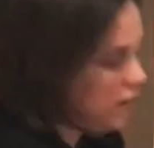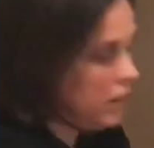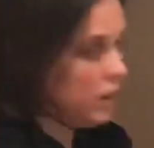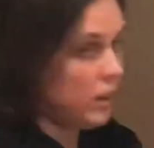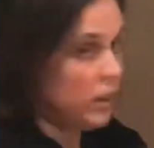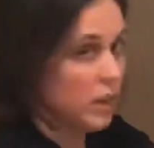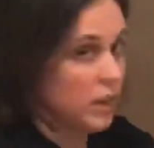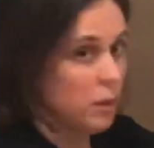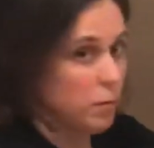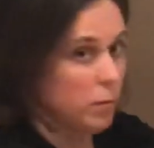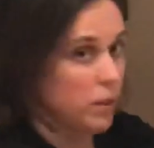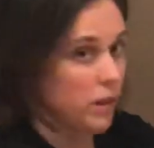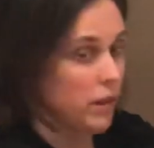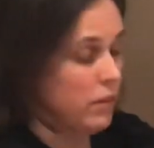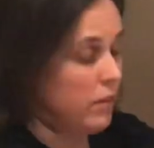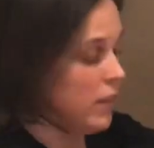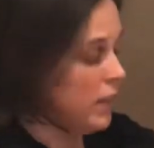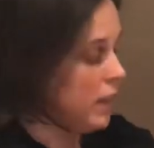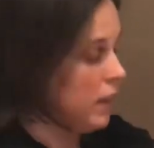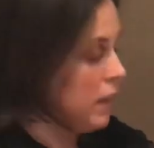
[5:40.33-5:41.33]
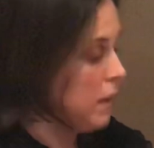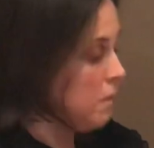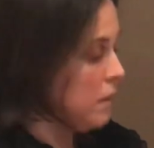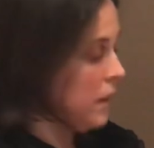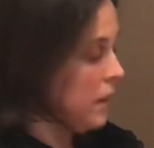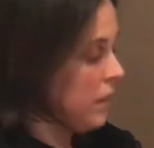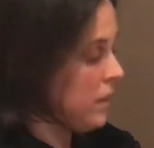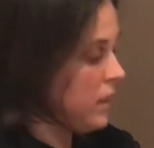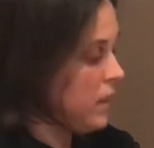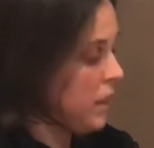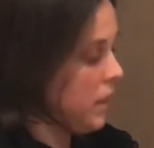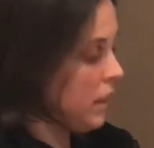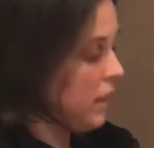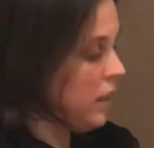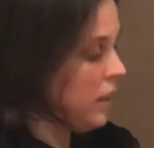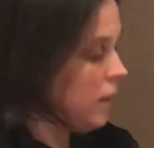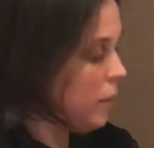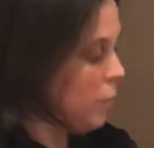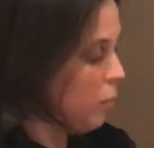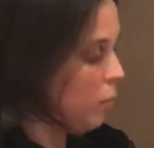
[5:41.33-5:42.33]
Another way of thinking about it,
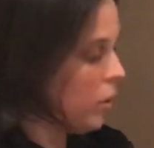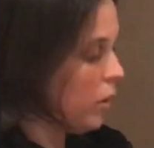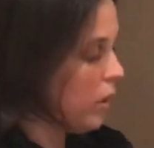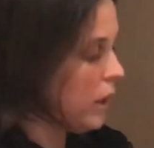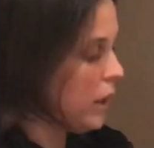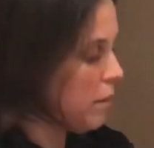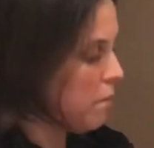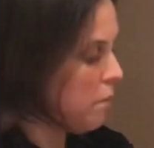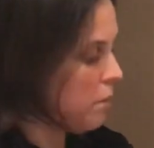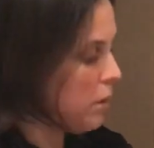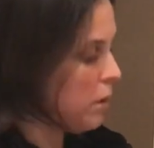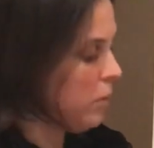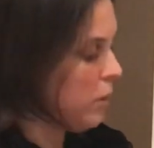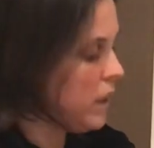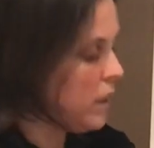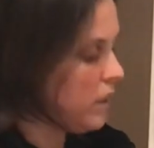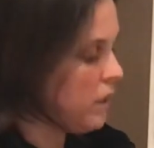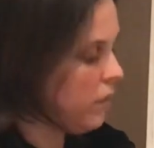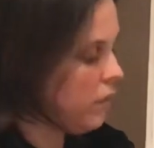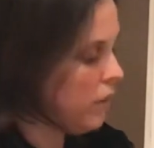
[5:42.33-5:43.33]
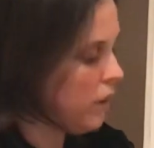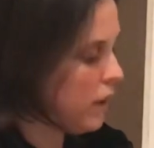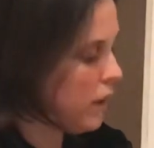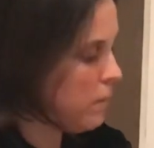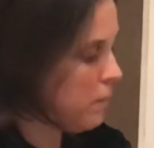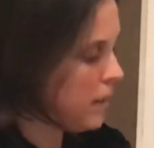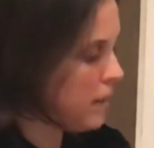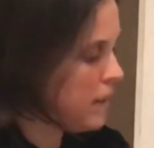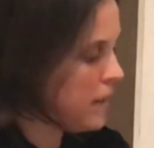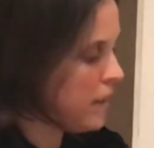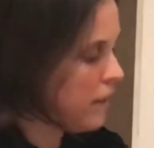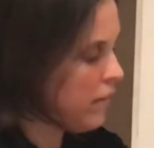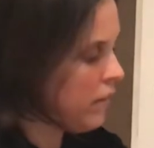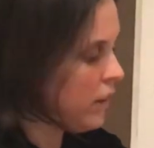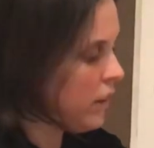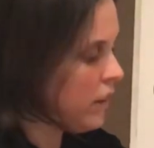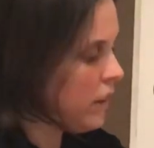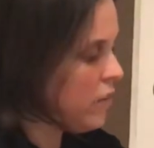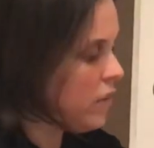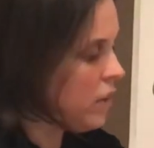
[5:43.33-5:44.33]
what number when you divide by 7
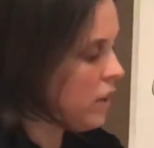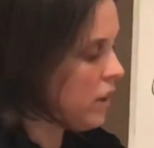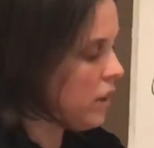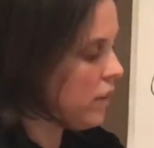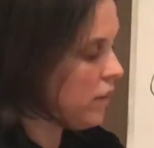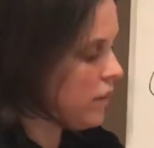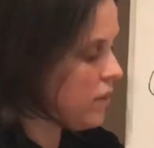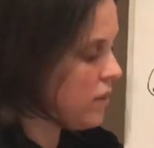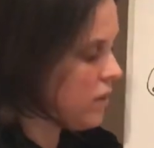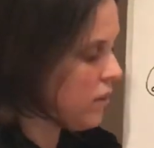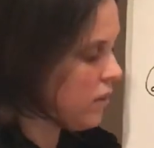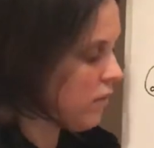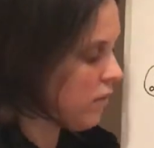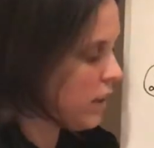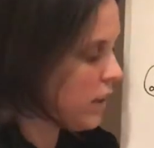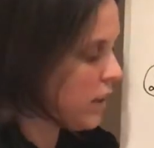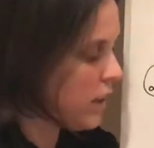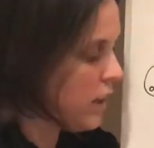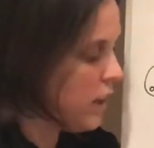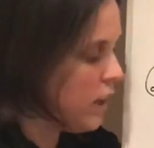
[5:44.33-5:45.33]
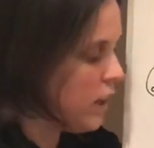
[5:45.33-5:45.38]
gives you the answer 3?